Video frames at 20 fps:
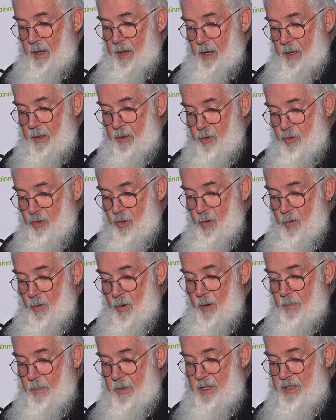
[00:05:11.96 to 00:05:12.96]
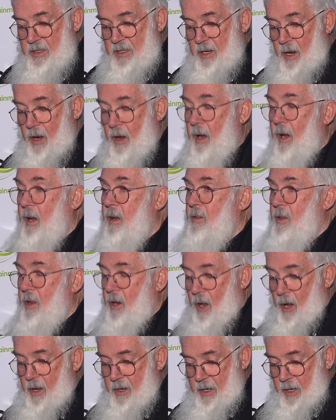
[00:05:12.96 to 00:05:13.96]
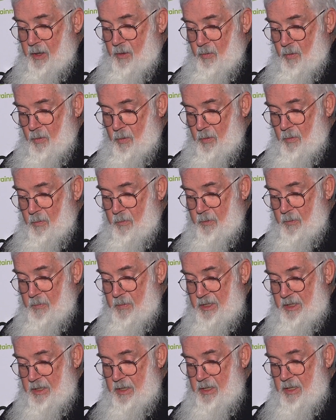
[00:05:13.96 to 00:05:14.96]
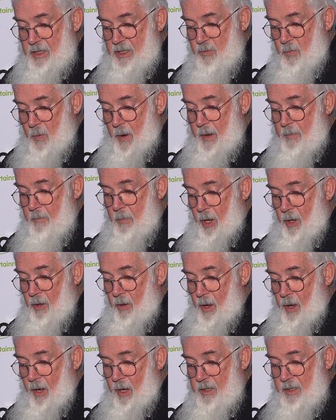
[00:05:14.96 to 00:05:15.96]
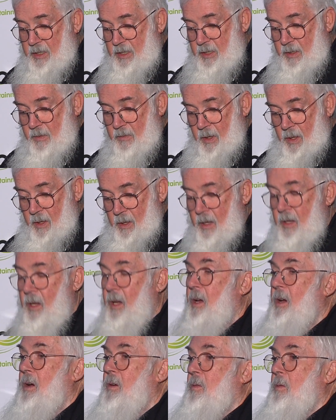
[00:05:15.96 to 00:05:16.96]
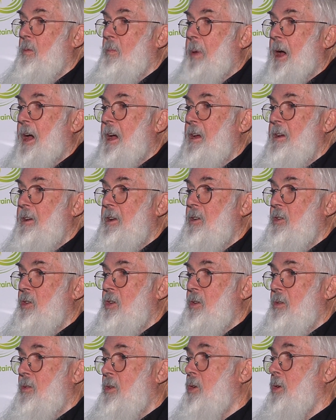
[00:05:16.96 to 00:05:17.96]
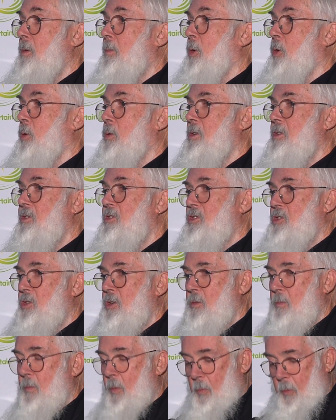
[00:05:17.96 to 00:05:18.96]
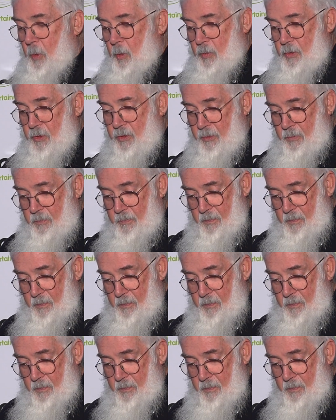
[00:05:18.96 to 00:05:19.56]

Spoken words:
And in true hippie style, the lighting crew from Sydney's Rainbow Lights were paid in herbal consumables.